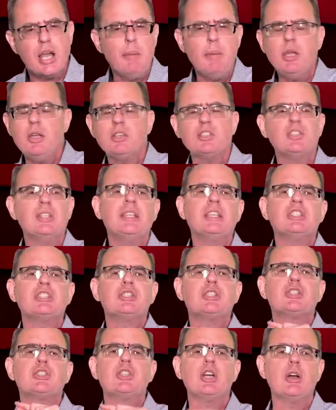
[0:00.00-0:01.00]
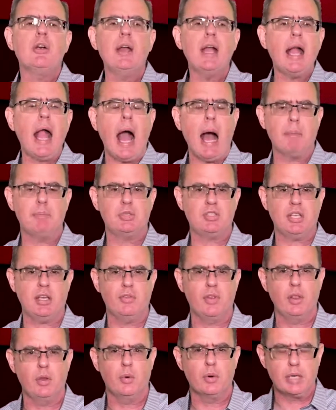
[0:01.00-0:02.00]
of you just need a stirring up, say
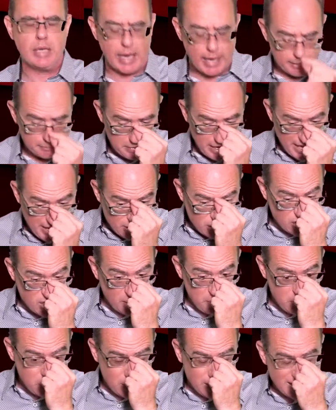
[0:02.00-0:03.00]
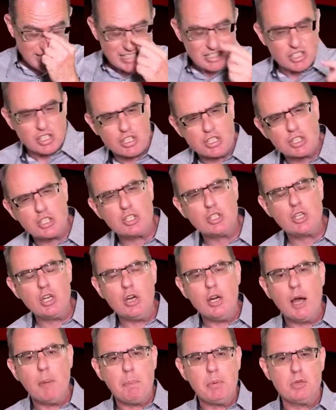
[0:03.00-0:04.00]
the Lord God. Some of you need to
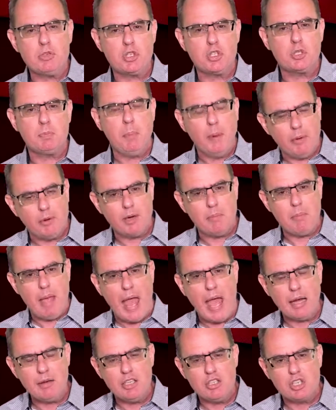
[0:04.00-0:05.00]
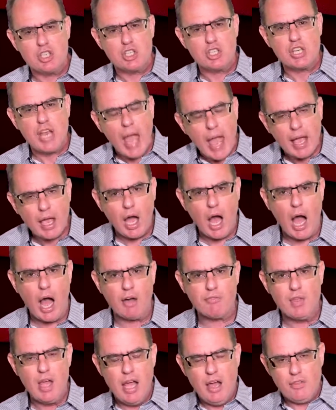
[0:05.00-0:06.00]
stir up your spirit, man, and shake
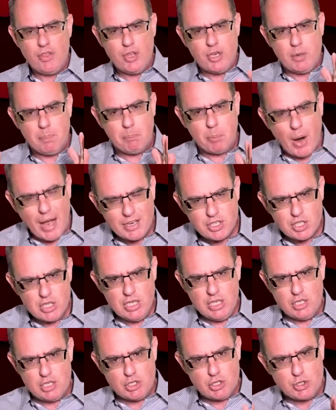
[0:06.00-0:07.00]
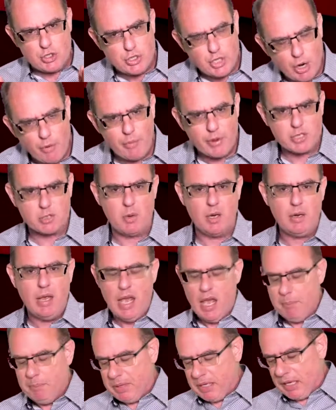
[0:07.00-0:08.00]
off the depression and discouragement
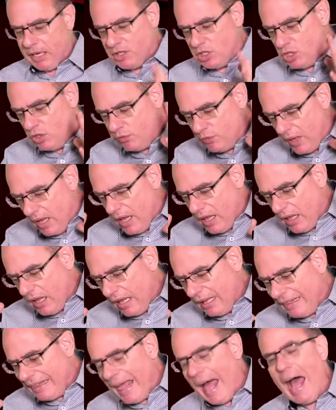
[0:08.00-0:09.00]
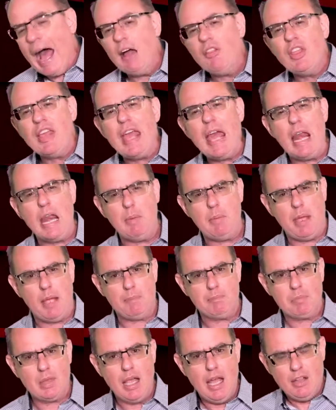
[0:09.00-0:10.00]
because you've allowed the enemy
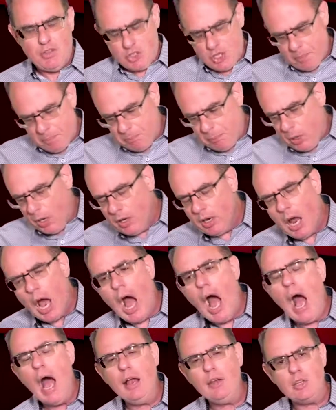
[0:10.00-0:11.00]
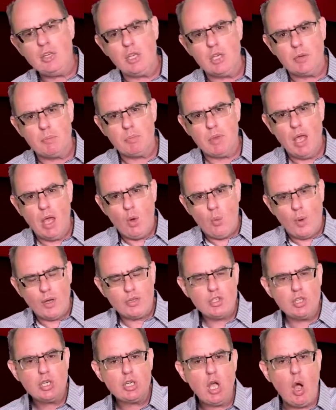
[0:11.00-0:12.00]
to put on you
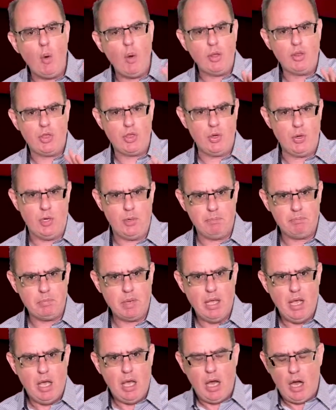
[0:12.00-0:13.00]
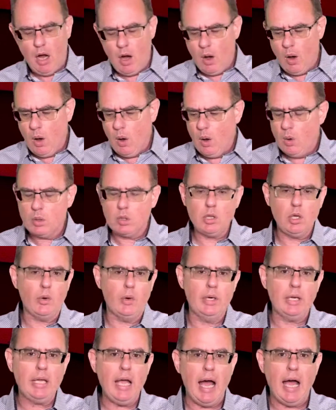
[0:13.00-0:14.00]
what you're going through. Oh,
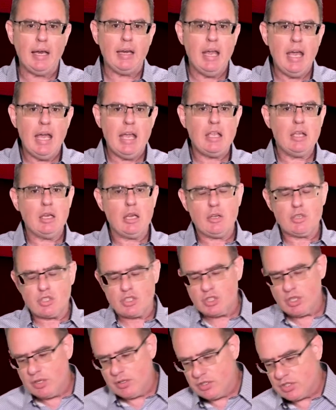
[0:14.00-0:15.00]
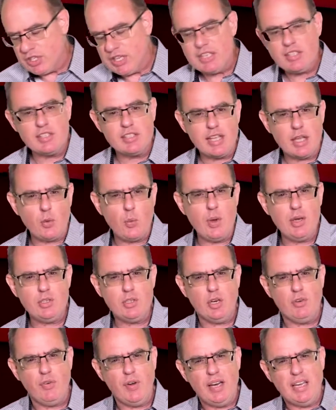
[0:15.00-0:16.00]
glory to God. You know, certain seasons like
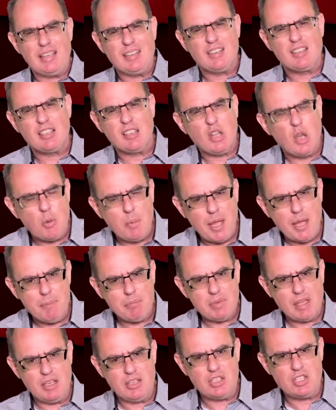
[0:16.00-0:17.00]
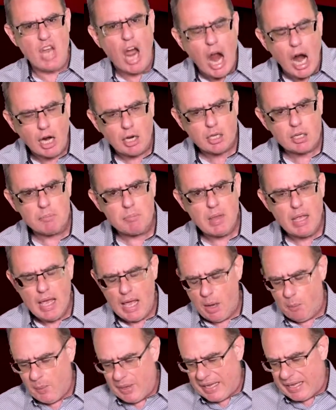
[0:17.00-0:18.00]
winter are very gloomy and dark,
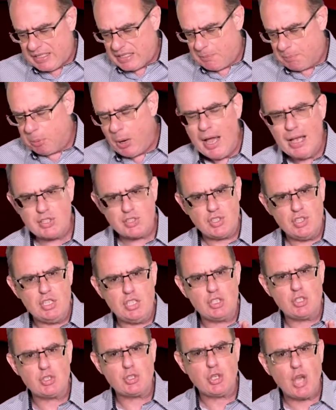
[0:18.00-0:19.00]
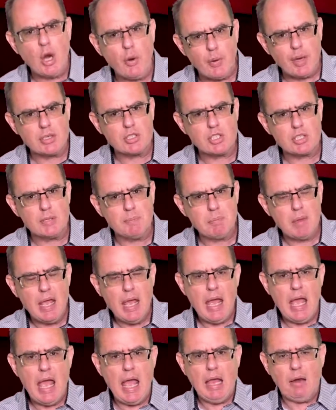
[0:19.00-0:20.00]
and we get depressed and discouraged.
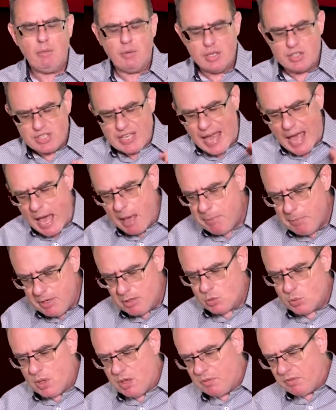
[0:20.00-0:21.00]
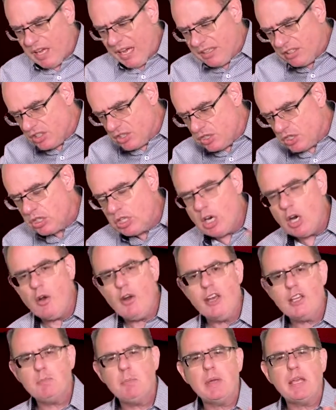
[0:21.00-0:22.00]
And what's happened is we've got
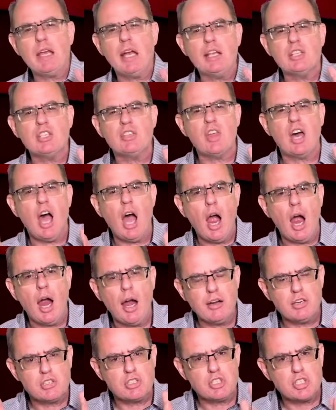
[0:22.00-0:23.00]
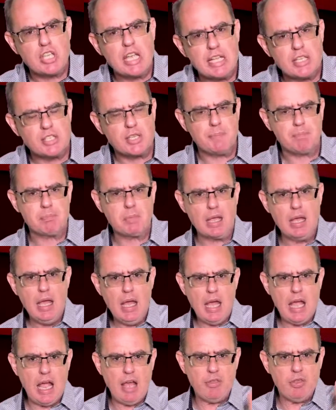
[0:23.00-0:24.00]
discouraged because of the hard season.
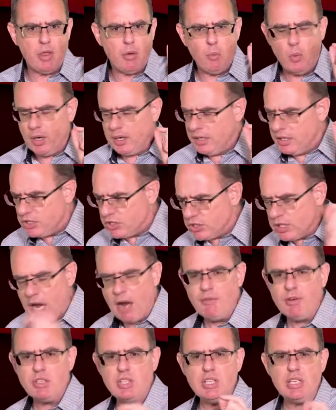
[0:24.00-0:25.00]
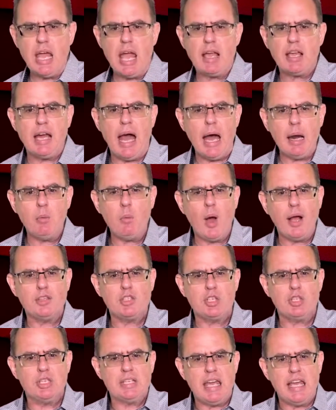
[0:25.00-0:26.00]
And that we're going to discover today, God
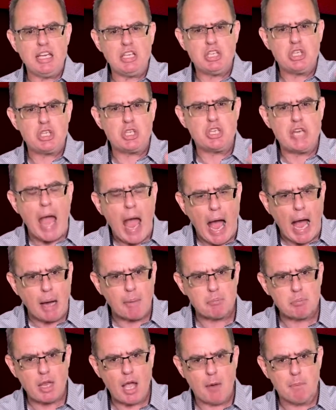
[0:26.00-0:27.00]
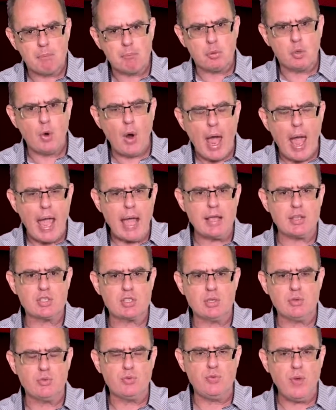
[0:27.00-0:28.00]
wants you to get a shout of praise
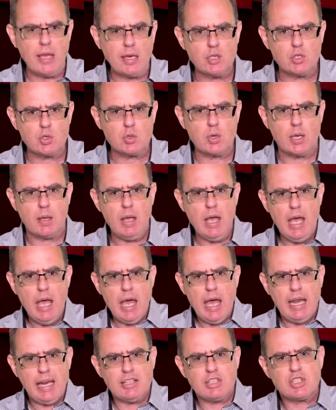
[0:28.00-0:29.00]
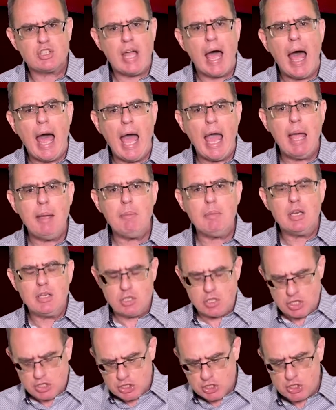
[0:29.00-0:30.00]
and victory. And it's time
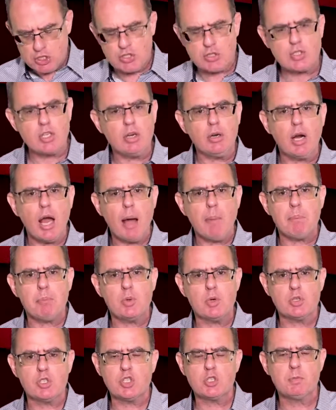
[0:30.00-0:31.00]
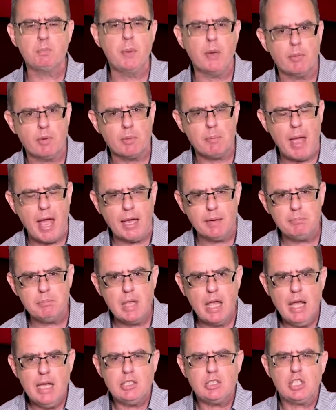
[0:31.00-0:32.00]
to stir up your spirit, man,
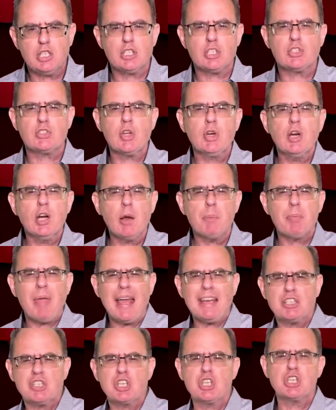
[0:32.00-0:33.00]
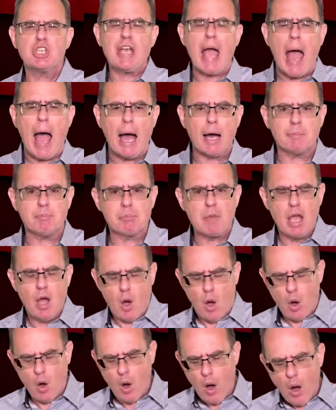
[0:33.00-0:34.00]
to stir up that shout.
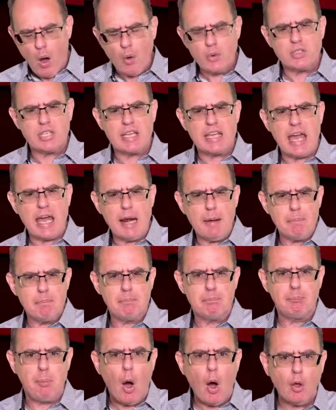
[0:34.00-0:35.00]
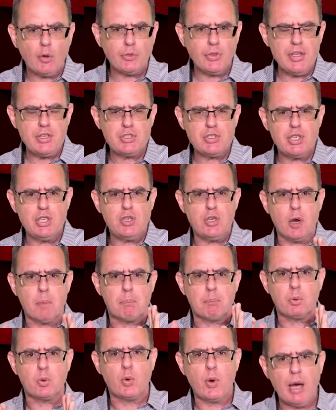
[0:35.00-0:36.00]
Ho, oh, to get a boldness in your
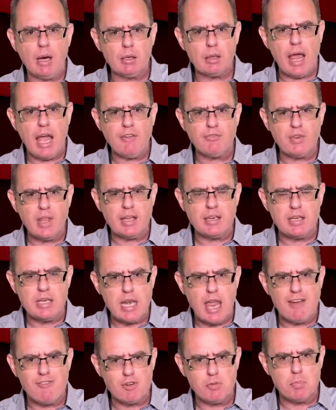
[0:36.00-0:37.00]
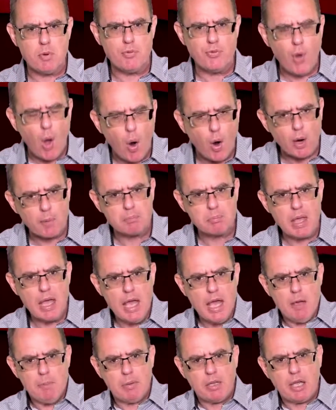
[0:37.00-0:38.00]
prayer life like never before.
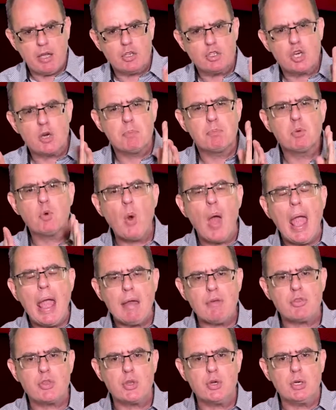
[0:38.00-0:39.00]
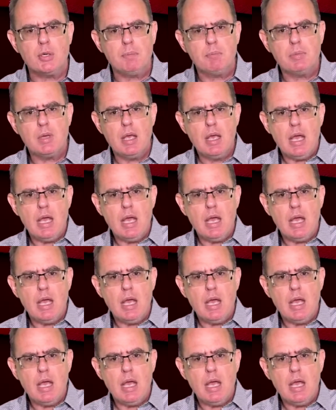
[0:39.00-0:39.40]
Because your breakthrough